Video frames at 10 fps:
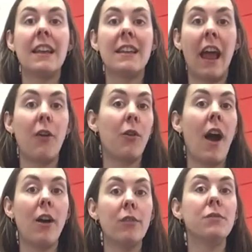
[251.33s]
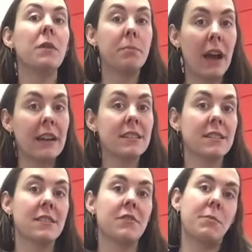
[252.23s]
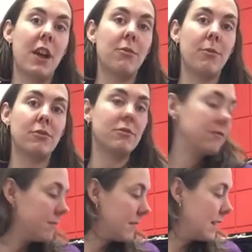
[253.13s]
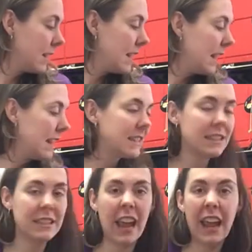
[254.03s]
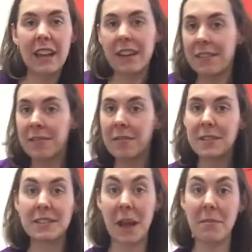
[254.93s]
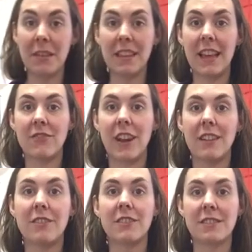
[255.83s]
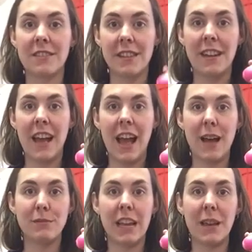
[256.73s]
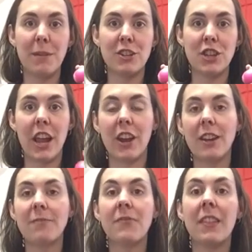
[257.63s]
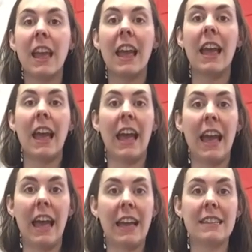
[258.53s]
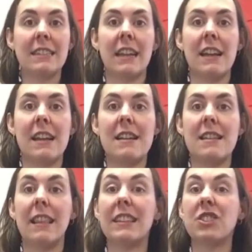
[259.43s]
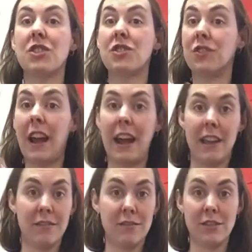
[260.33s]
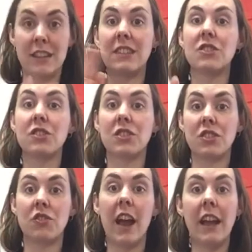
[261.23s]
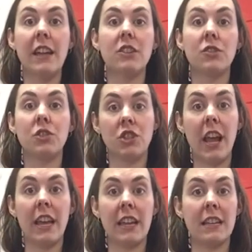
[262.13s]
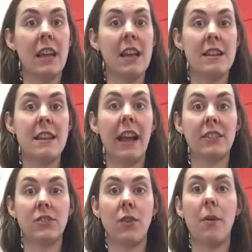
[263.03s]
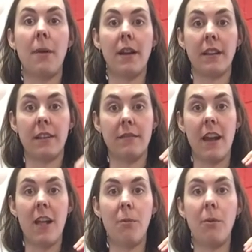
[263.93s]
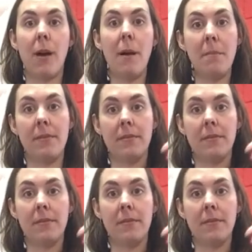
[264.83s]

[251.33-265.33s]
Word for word: Now, how do we practice the vibrato motion? Let's take something that rattles. I'm taking my shaker and let's try. Let's just try to shake it next to our body. Elbow up.